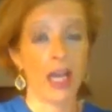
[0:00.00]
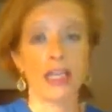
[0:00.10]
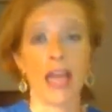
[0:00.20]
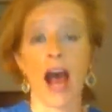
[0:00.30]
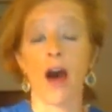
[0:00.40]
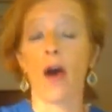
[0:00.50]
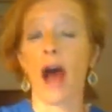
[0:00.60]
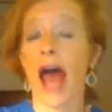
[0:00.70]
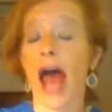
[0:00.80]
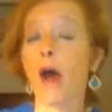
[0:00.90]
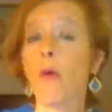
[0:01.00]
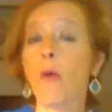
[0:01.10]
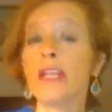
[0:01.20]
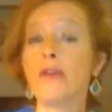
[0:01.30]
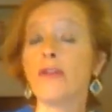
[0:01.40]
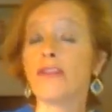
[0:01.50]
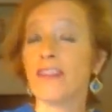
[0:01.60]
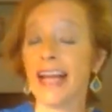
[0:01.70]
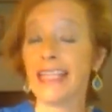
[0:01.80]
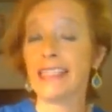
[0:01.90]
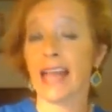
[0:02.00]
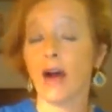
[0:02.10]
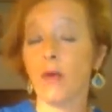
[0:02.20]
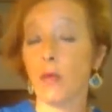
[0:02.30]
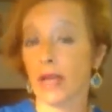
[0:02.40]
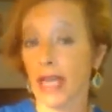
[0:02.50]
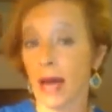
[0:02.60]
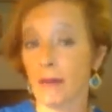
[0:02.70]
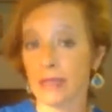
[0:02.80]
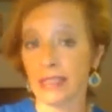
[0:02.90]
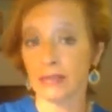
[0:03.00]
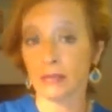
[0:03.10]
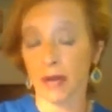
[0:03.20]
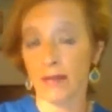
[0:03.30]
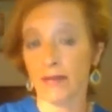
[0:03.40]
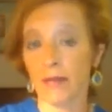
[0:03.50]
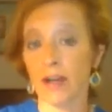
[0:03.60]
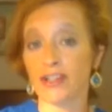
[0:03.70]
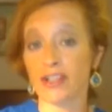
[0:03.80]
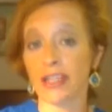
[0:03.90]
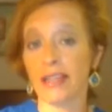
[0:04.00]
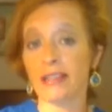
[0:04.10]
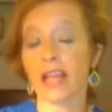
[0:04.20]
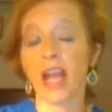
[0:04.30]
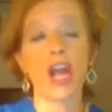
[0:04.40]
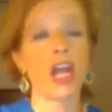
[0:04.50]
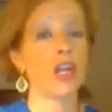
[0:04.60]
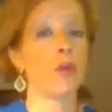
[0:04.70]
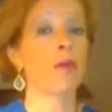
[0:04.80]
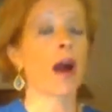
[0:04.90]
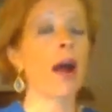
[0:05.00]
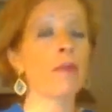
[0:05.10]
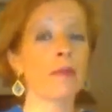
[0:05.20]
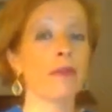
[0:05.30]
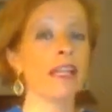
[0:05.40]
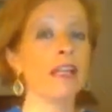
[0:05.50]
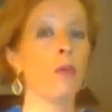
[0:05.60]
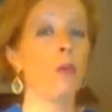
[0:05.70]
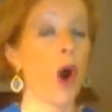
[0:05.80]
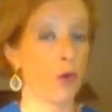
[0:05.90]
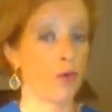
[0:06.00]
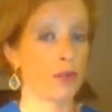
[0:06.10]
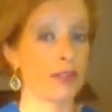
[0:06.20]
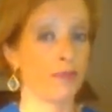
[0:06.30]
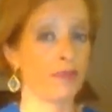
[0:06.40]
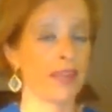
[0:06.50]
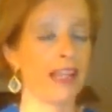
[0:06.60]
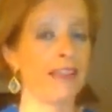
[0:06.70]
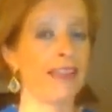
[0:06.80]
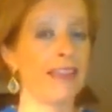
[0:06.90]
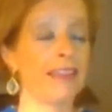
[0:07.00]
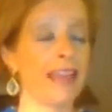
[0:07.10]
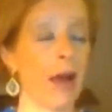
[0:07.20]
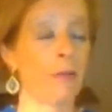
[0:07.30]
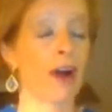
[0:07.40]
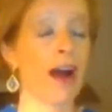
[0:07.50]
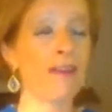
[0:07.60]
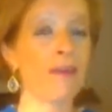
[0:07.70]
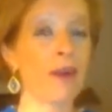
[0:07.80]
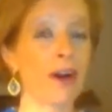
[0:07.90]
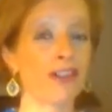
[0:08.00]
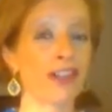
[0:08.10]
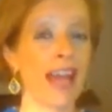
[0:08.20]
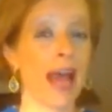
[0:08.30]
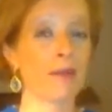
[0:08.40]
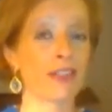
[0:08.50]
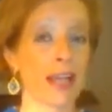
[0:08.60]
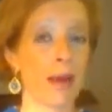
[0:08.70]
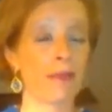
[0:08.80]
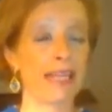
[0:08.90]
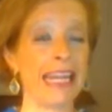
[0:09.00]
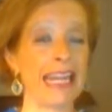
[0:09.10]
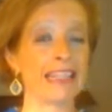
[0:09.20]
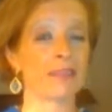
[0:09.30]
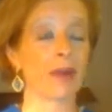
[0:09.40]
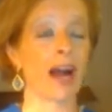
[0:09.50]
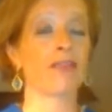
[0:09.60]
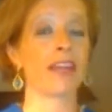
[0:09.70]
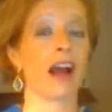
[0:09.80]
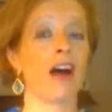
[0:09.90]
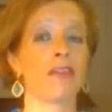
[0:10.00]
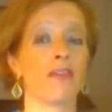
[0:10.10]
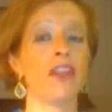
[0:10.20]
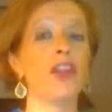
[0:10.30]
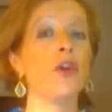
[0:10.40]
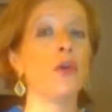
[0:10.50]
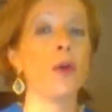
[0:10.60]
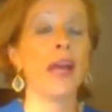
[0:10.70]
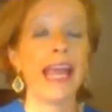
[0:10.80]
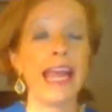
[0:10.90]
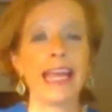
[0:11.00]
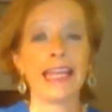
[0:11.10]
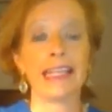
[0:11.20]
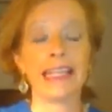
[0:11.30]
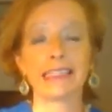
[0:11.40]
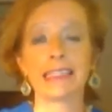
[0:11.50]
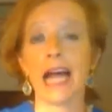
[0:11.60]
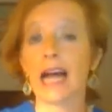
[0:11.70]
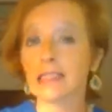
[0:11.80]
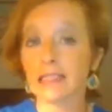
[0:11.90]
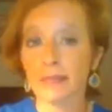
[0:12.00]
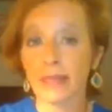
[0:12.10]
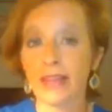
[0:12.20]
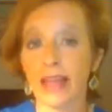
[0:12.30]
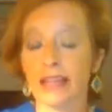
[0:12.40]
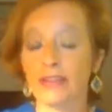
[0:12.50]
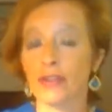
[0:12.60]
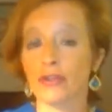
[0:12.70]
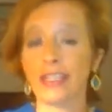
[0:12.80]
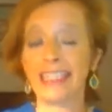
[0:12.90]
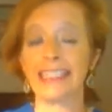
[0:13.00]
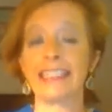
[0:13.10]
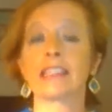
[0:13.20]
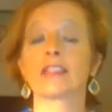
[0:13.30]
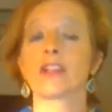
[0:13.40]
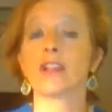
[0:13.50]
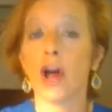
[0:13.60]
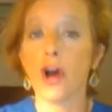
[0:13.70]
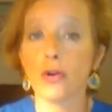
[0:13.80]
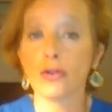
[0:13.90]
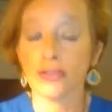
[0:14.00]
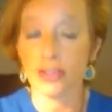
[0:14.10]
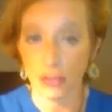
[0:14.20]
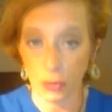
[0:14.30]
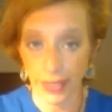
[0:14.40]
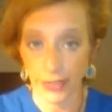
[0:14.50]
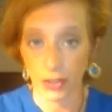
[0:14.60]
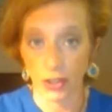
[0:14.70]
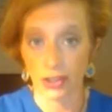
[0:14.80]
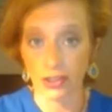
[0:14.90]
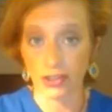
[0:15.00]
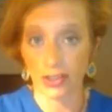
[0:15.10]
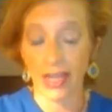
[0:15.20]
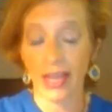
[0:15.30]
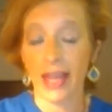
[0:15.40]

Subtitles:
Now, how will you find out what a company's profit margin is? You probably won't. Now, profit margin, how much a company is profiting off of you, is not something that is usually disclosed to a nurse.